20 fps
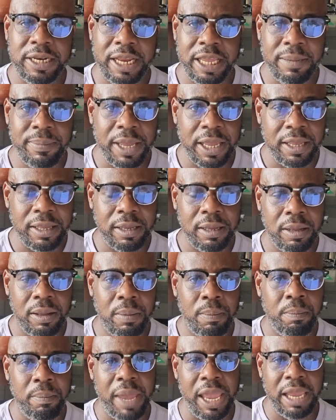anemic,
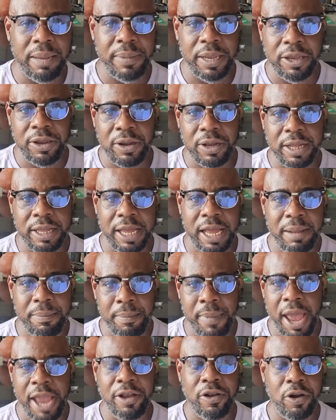maybe your gut
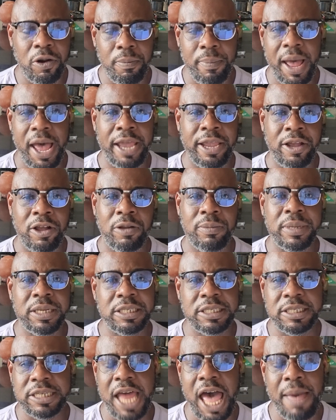microbiome
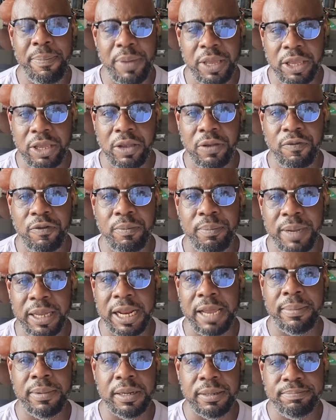is stopping you from being able